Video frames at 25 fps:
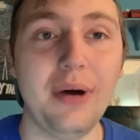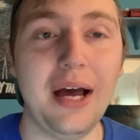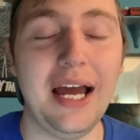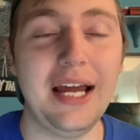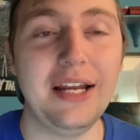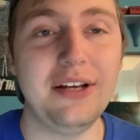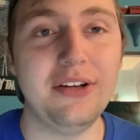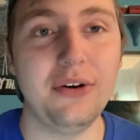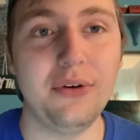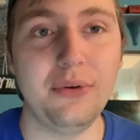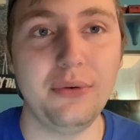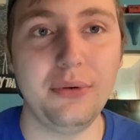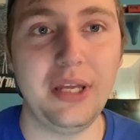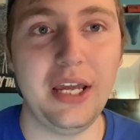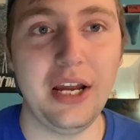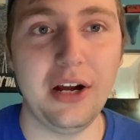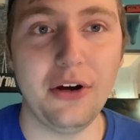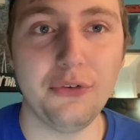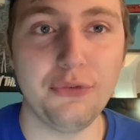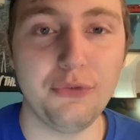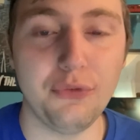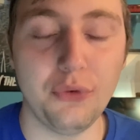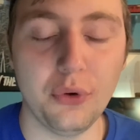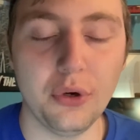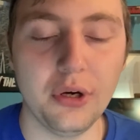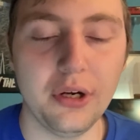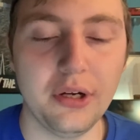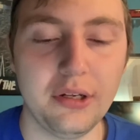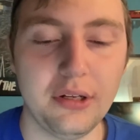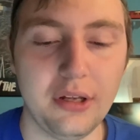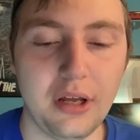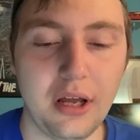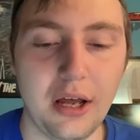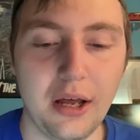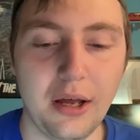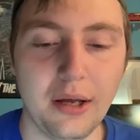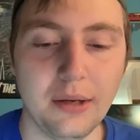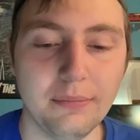I don't care for it.
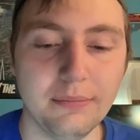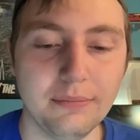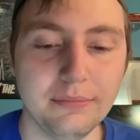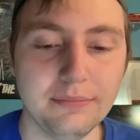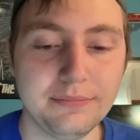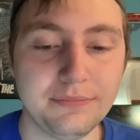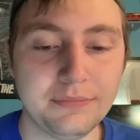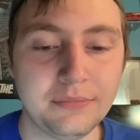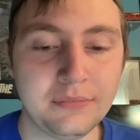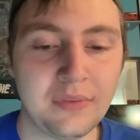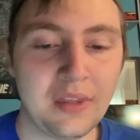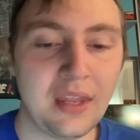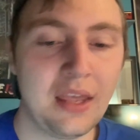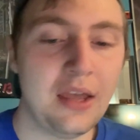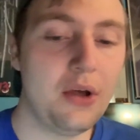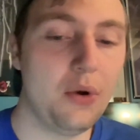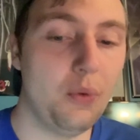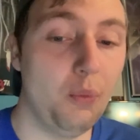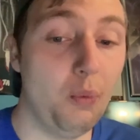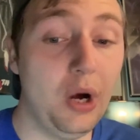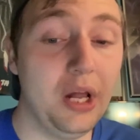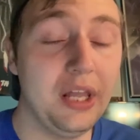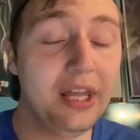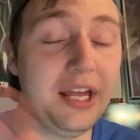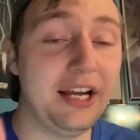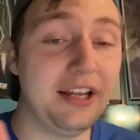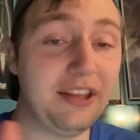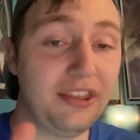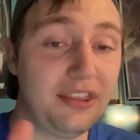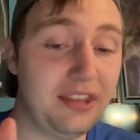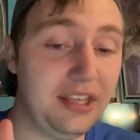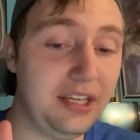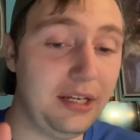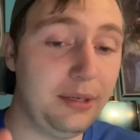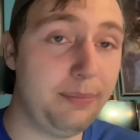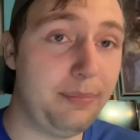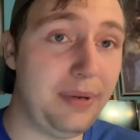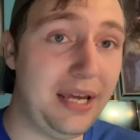While I
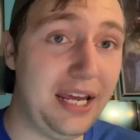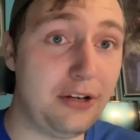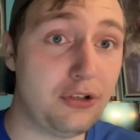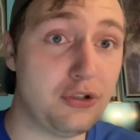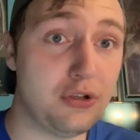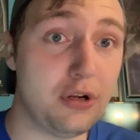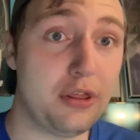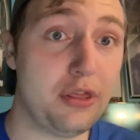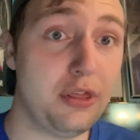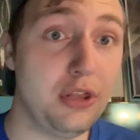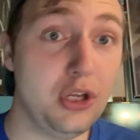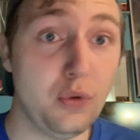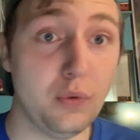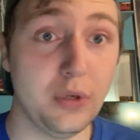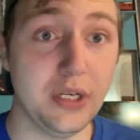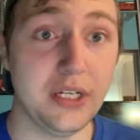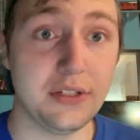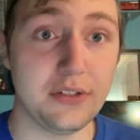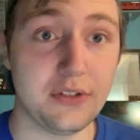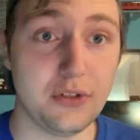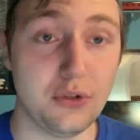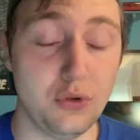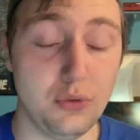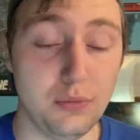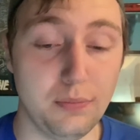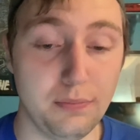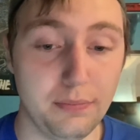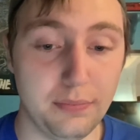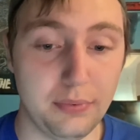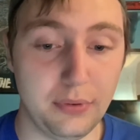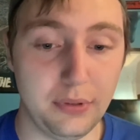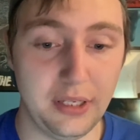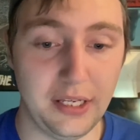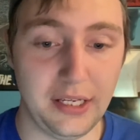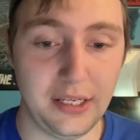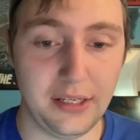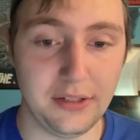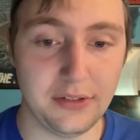think Patrick Lewis, who
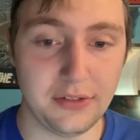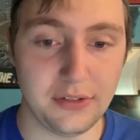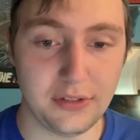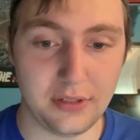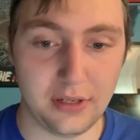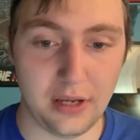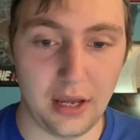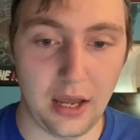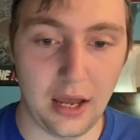plays,